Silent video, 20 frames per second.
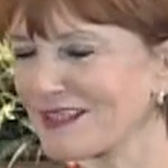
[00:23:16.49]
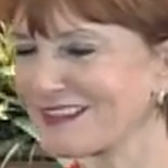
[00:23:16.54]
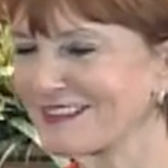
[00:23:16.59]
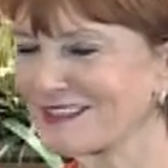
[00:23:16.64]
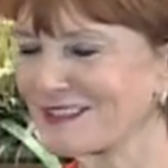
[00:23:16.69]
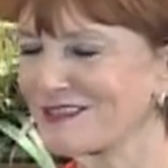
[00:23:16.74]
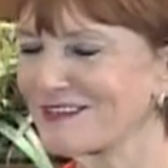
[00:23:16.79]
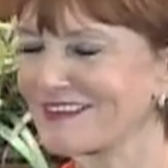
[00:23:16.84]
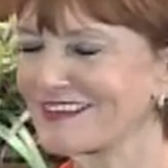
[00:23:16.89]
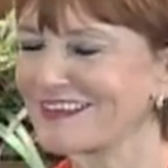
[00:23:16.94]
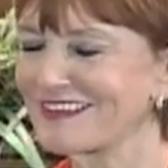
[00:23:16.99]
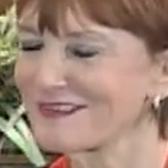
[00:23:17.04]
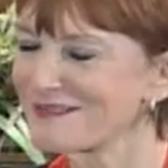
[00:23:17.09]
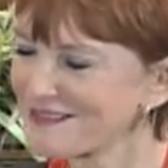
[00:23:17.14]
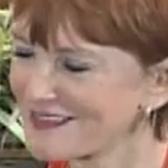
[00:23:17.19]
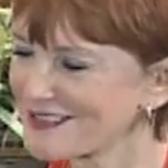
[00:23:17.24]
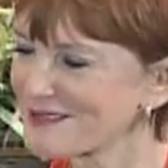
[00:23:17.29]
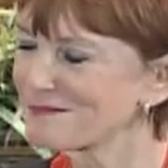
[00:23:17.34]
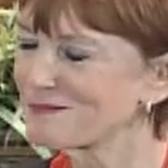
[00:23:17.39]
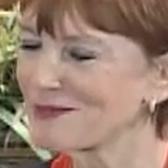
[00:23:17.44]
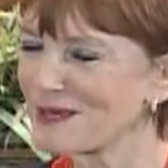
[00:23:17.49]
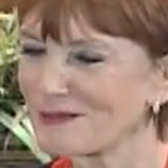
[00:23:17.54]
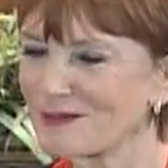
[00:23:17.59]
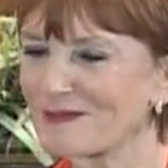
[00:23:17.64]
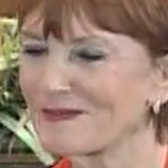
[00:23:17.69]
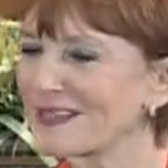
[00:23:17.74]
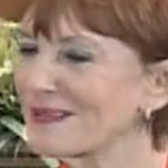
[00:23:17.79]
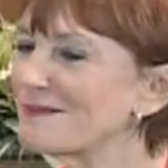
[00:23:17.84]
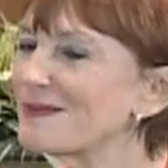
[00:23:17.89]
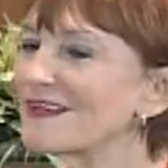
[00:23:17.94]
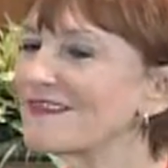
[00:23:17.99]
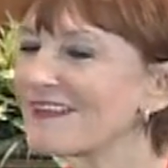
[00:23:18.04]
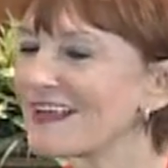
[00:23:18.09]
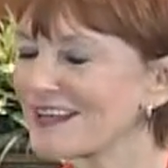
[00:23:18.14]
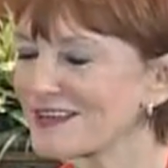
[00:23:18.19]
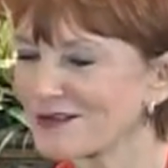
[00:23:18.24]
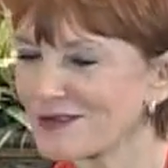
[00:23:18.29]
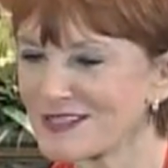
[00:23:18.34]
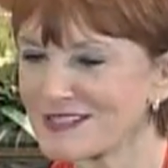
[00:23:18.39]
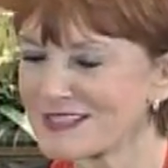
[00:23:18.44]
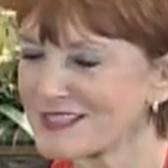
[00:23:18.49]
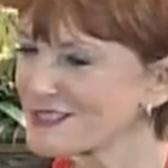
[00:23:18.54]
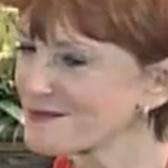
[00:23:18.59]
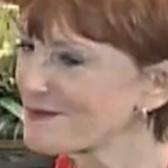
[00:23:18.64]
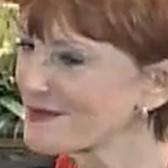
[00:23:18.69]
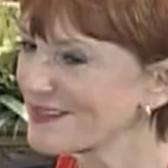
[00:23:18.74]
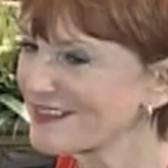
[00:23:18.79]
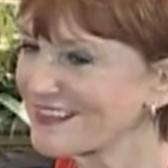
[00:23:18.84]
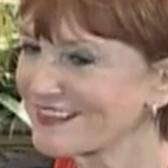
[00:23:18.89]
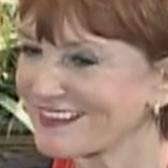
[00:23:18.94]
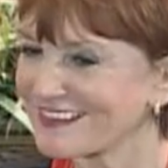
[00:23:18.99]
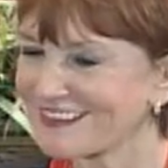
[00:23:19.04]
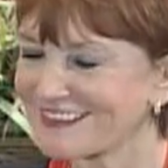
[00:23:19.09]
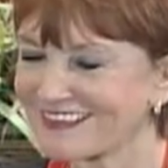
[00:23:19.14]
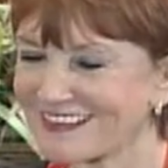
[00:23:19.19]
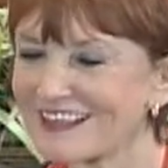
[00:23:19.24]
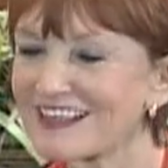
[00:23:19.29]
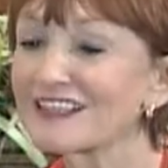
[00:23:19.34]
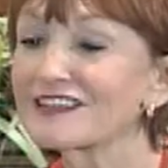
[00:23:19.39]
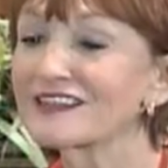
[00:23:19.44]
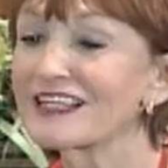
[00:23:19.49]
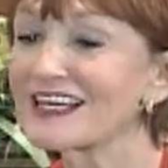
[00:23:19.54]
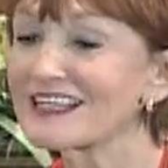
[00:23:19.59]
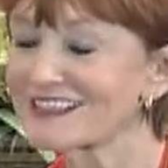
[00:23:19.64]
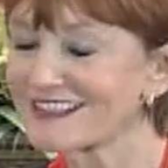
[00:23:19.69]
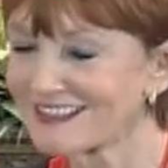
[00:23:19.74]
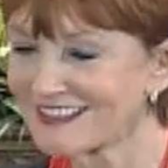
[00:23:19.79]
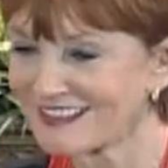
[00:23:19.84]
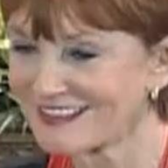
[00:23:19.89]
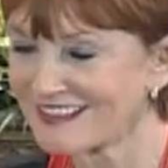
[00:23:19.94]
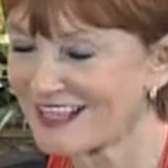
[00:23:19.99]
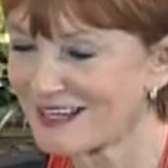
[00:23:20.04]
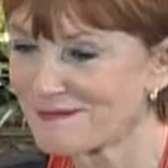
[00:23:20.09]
So you know, there's probably a bit of that noisy spirit that alighted in that